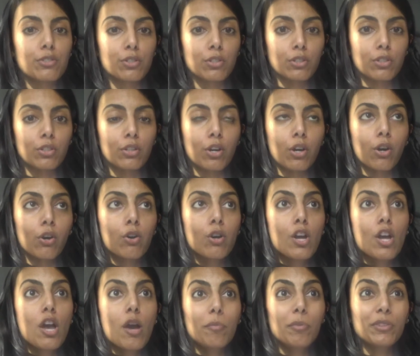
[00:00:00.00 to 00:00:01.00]
going to go,
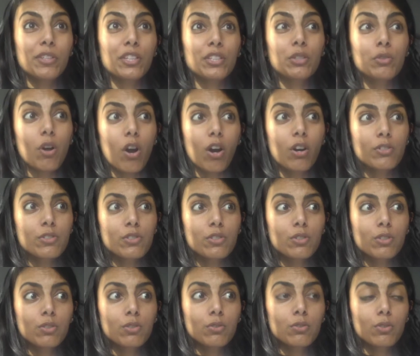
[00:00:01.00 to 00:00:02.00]
but then you
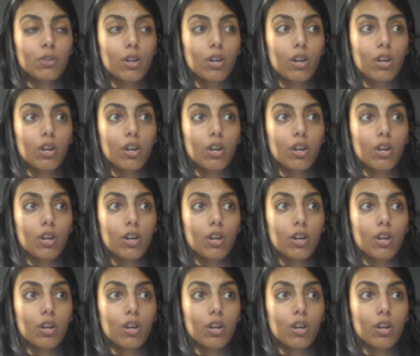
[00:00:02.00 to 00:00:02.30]
also,